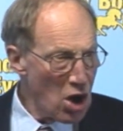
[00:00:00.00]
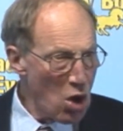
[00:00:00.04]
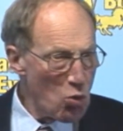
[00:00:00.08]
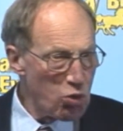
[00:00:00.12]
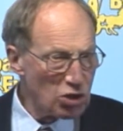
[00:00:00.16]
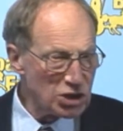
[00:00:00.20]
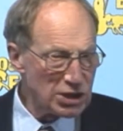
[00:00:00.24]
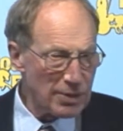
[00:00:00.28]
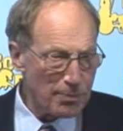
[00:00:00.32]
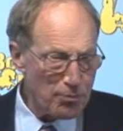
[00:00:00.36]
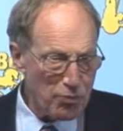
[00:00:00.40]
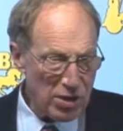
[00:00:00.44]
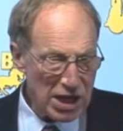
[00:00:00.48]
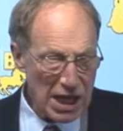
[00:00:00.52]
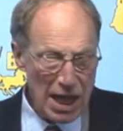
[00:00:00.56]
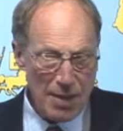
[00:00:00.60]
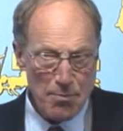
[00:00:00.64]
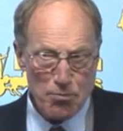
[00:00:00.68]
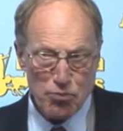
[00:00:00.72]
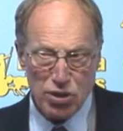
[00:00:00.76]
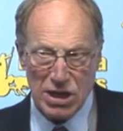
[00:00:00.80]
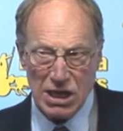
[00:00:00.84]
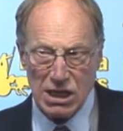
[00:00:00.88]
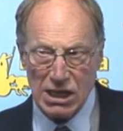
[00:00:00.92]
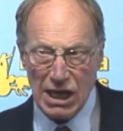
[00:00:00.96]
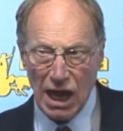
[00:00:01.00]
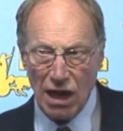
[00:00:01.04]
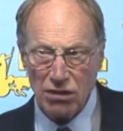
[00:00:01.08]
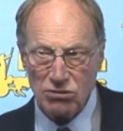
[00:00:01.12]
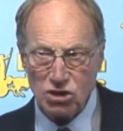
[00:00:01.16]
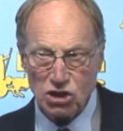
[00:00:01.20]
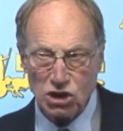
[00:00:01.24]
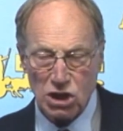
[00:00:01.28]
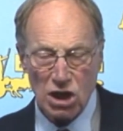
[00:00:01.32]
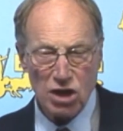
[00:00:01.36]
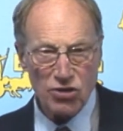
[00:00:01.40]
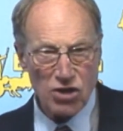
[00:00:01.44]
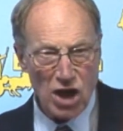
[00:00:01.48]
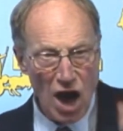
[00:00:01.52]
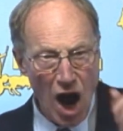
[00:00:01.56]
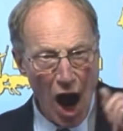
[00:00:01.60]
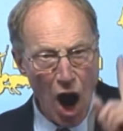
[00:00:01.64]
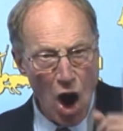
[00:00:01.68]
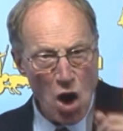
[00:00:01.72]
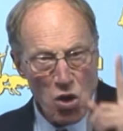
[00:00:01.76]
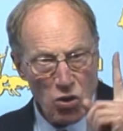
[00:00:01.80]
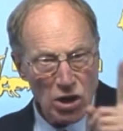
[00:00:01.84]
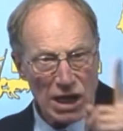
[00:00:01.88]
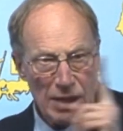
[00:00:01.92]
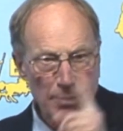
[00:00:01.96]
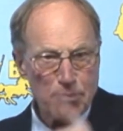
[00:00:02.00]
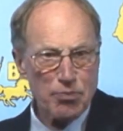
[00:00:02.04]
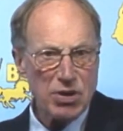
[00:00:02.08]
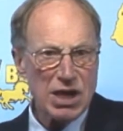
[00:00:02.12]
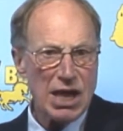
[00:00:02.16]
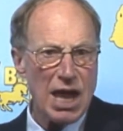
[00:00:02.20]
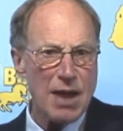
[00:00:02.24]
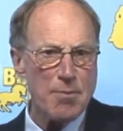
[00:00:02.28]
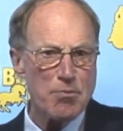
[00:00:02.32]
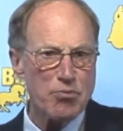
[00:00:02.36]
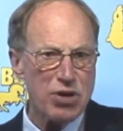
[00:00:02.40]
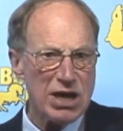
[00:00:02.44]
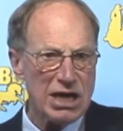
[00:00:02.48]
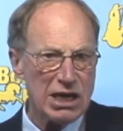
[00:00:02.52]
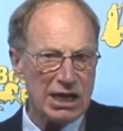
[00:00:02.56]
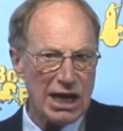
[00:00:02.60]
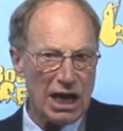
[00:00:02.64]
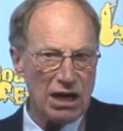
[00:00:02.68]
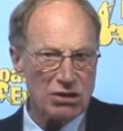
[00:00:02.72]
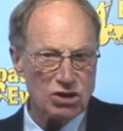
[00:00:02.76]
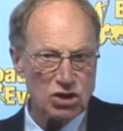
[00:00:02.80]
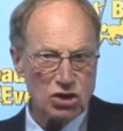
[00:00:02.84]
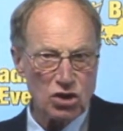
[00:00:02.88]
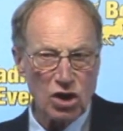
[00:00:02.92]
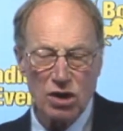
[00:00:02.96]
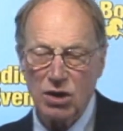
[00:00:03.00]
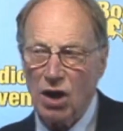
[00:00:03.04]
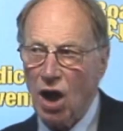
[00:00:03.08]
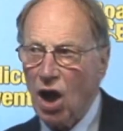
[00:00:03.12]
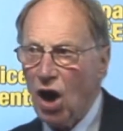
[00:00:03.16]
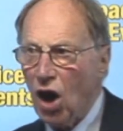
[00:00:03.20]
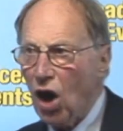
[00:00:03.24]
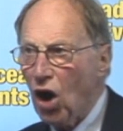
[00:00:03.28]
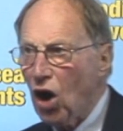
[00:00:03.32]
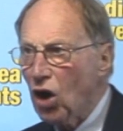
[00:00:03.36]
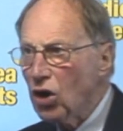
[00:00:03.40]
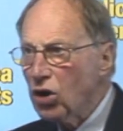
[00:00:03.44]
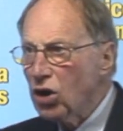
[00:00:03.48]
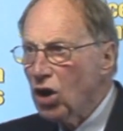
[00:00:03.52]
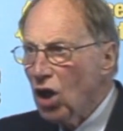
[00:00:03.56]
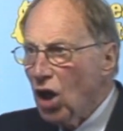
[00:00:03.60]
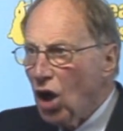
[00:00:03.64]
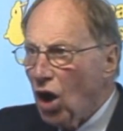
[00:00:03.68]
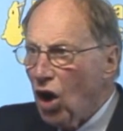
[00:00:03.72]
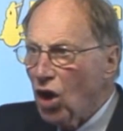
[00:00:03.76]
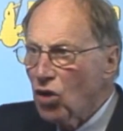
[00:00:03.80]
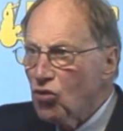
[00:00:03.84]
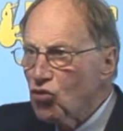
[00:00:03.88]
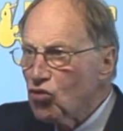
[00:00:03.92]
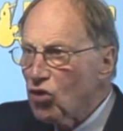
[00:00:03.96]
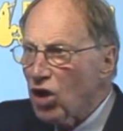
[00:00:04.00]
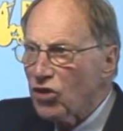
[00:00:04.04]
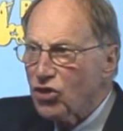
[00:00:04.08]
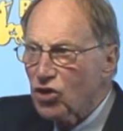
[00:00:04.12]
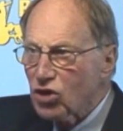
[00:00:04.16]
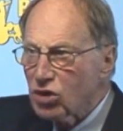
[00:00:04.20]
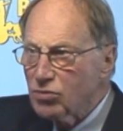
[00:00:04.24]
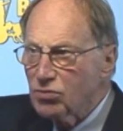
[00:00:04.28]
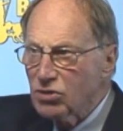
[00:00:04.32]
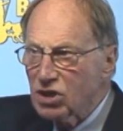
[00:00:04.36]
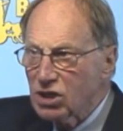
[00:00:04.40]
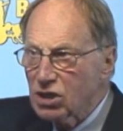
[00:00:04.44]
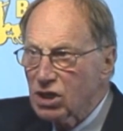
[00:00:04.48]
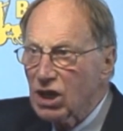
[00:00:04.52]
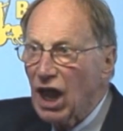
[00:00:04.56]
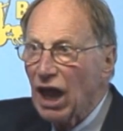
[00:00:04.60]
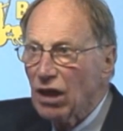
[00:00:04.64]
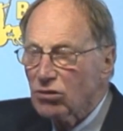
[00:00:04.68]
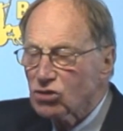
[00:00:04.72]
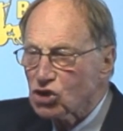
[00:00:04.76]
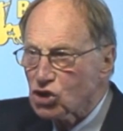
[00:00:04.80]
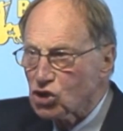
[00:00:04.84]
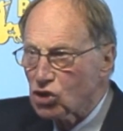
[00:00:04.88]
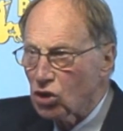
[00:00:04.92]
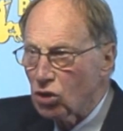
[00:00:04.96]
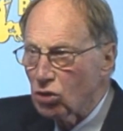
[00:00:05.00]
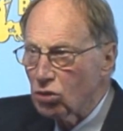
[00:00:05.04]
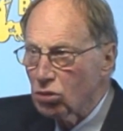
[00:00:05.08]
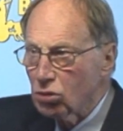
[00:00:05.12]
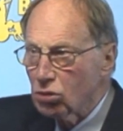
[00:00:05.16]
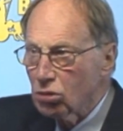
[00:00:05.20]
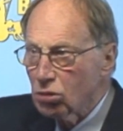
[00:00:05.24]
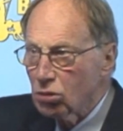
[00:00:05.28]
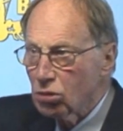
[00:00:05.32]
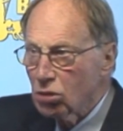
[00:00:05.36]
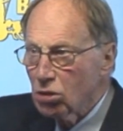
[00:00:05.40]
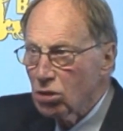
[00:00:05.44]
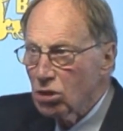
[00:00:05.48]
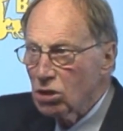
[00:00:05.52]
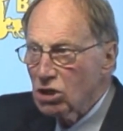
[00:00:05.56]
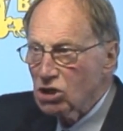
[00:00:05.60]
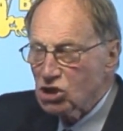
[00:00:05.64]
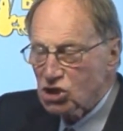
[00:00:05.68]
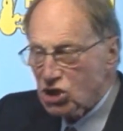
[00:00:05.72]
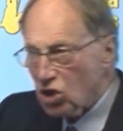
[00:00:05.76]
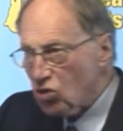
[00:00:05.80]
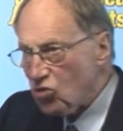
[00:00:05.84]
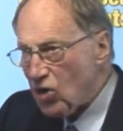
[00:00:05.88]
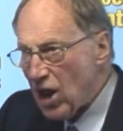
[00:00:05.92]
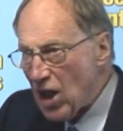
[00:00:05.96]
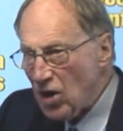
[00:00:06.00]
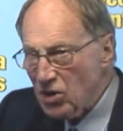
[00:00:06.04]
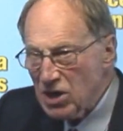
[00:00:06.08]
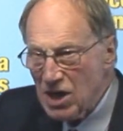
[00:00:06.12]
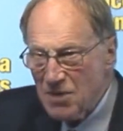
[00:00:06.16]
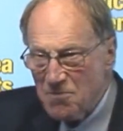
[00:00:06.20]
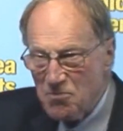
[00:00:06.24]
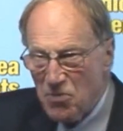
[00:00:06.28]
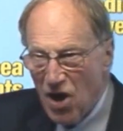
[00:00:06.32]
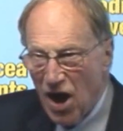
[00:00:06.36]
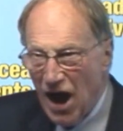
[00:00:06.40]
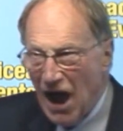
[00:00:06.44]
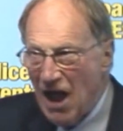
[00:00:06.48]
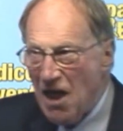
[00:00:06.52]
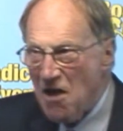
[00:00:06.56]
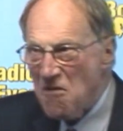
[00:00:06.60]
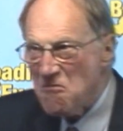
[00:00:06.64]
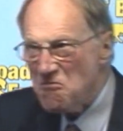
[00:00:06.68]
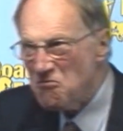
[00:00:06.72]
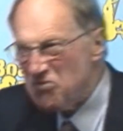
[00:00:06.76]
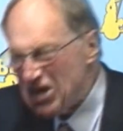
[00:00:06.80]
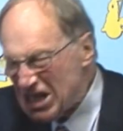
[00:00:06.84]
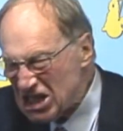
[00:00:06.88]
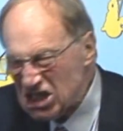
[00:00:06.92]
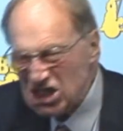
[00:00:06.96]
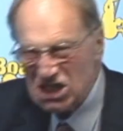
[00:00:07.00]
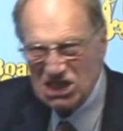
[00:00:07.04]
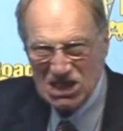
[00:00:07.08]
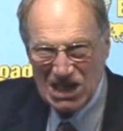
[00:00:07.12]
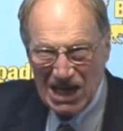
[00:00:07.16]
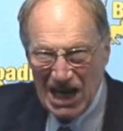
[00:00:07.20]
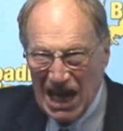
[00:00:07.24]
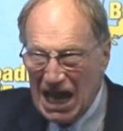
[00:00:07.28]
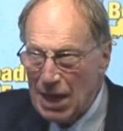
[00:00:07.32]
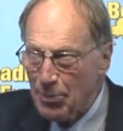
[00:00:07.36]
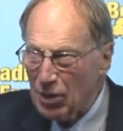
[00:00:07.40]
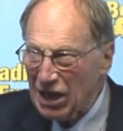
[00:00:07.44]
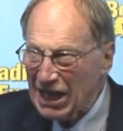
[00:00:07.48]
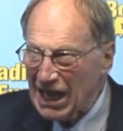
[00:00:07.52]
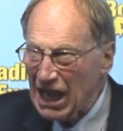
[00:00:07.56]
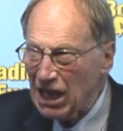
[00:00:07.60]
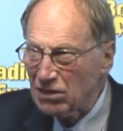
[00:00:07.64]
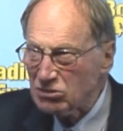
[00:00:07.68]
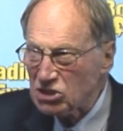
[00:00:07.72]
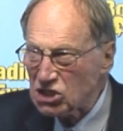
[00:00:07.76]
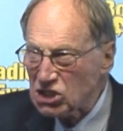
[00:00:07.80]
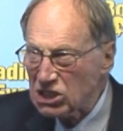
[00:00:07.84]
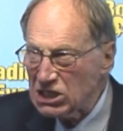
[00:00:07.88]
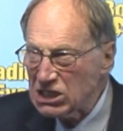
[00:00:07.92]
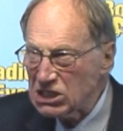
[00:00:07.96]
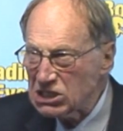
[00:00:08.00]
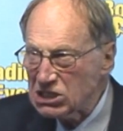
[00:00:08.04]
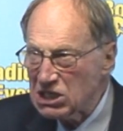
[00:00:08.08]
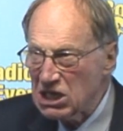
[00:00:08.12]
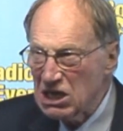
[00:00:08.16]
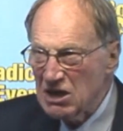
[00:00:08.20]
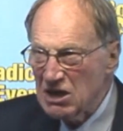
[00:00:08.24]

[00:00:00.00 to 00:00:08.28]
was a BNP councillor, the only BNP councillor on Rotherham Council, surrounded by vicious Labour councillors,